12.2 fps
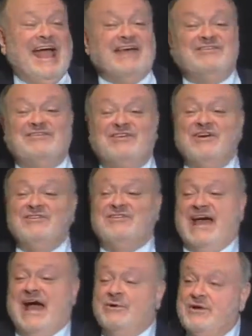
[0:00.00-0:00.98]
As it turns
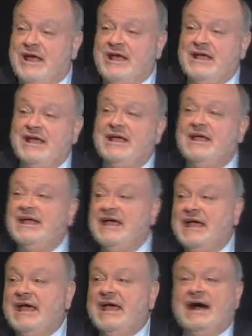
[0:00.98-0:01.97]
out,
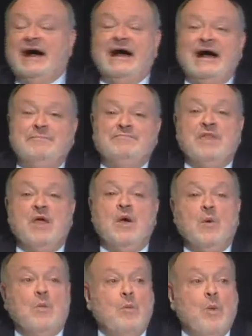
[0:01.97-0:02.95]
um,
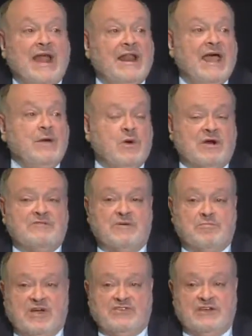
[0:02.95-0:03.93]
when I worked for
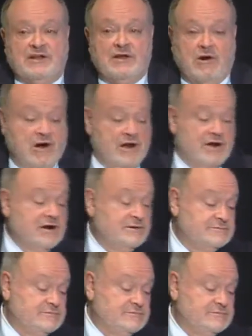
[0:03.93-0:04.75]
President Carter,